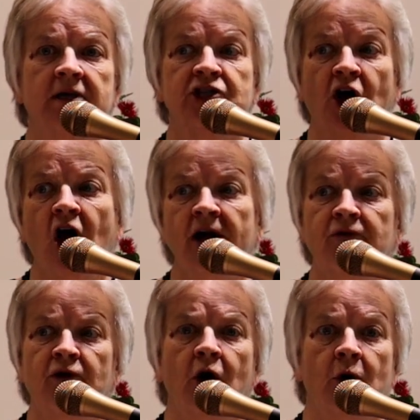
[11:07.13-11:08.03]

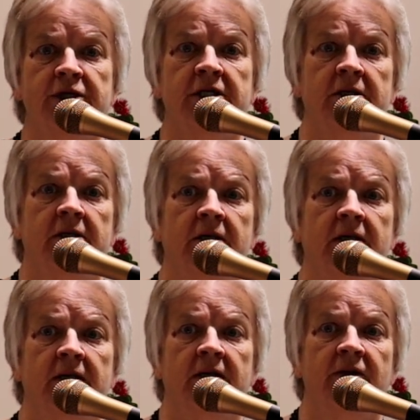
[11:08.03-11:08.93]
John wrote
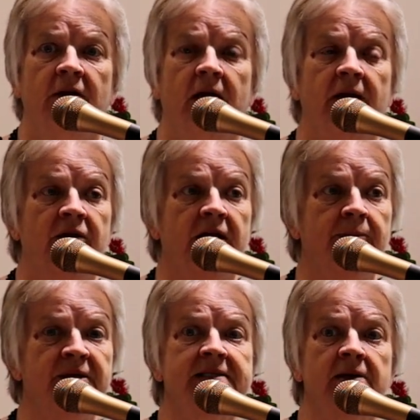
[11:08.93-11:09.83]
the
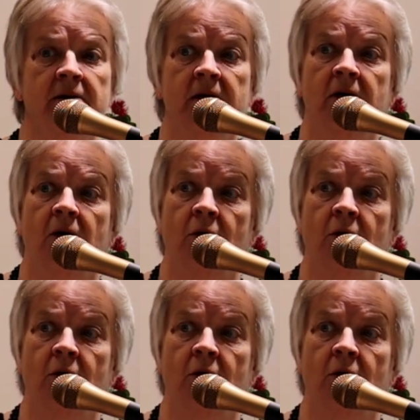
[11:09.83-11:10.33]
epistle